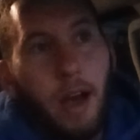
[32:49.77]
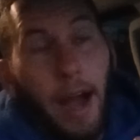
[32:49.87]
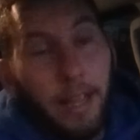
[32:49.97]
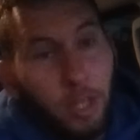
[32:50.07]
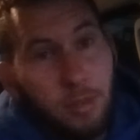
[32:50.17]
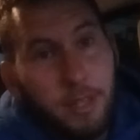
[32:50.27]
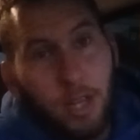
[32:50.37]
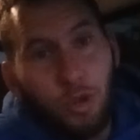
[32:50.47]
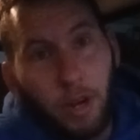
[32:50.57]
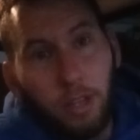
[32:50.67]
I use
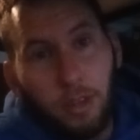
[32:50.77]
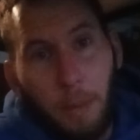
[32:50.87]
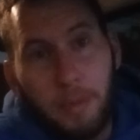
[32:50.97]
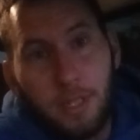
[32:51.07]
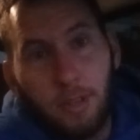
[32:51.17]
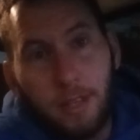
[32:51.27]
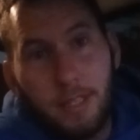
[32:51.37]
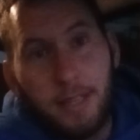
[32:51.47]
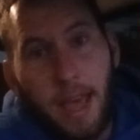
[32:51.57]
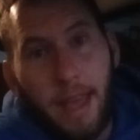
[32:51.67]
that trailer up until
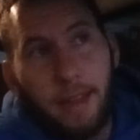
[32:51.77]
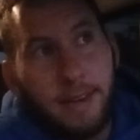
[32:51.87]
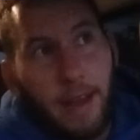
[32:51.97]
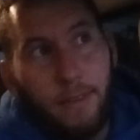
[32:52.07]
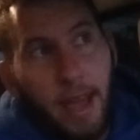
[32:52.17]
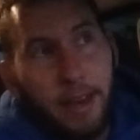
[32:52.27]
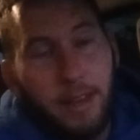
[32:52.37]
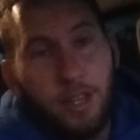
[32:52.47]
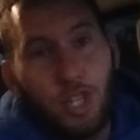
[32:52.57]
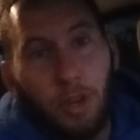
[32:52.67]
this day, never had an
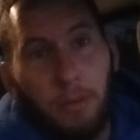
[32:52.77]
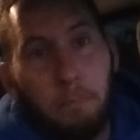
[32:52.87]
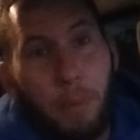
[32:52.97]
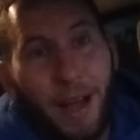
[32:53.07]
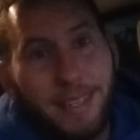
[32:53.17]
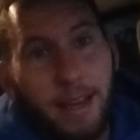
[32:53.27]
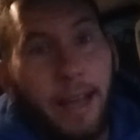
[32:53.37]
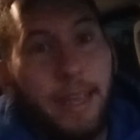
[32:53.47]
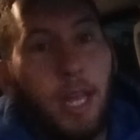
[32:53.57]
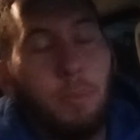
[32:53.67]
issue, but
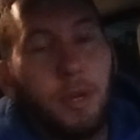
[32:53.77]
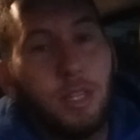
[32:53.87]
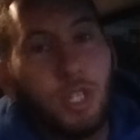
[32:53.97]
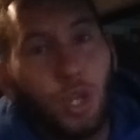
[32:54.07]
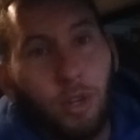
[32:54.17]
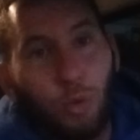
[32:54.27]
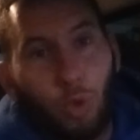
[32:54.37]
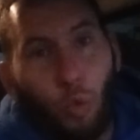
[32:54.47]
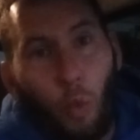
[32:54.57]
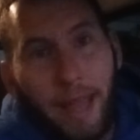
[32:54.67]
I am concerned
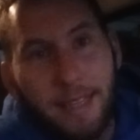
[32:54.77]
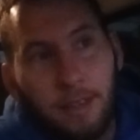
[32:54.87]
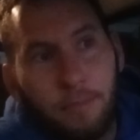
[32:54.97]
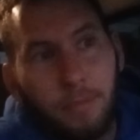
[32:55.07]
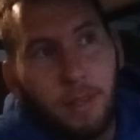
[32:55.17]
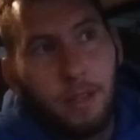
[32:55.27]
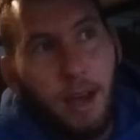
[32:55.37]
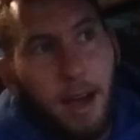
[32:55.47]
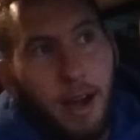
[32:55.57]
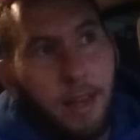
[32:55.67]
with weight
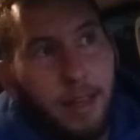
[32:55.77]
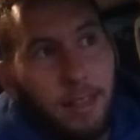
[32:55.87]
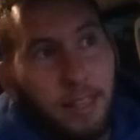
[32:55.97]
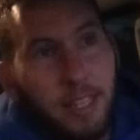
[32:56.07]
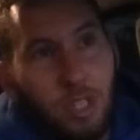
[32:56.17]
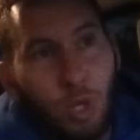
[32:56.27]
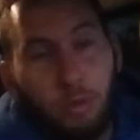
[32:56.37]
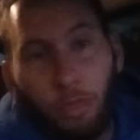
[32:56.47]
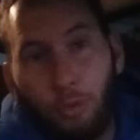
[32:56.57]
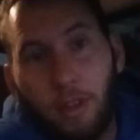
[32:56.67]
on at least two
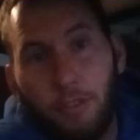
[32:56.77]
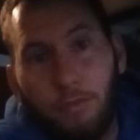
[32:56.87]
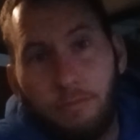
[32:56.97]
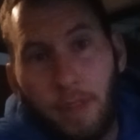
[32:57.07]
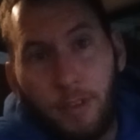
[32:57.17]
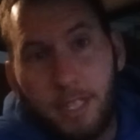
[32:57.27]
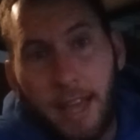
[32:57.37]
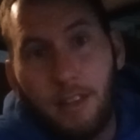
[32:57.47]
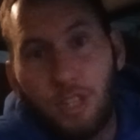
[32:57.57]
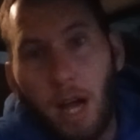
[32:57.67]
or three of every
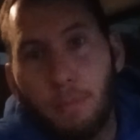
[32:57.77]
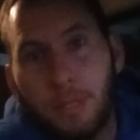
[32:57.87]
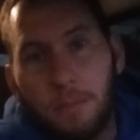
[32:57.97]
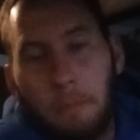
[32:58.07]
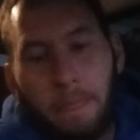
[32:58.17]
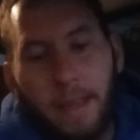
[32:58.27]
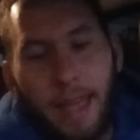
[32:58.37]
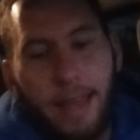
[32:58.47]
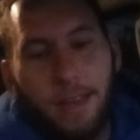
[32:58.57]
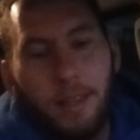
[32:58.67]
10 jobs.
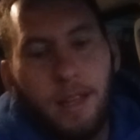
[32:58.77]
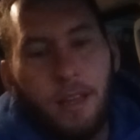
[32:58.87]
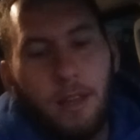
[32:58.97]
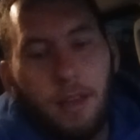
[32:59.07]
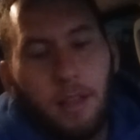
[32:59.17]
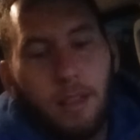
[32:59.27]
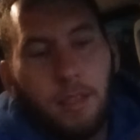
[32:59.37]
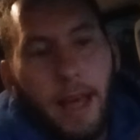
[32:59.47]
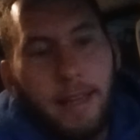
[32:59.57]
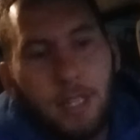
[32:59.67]
And
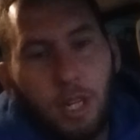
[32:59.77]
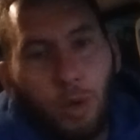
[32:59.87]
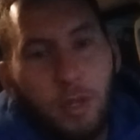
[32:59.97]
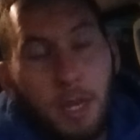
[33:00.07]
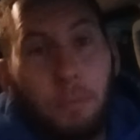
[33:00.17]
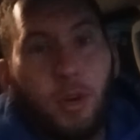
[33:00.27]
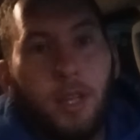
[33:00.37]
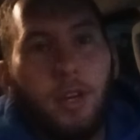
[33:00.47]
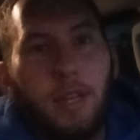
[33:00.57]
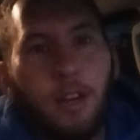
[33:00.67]
last year was a pretty
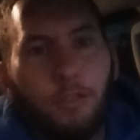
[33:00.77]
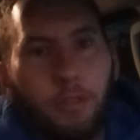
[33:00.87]
good year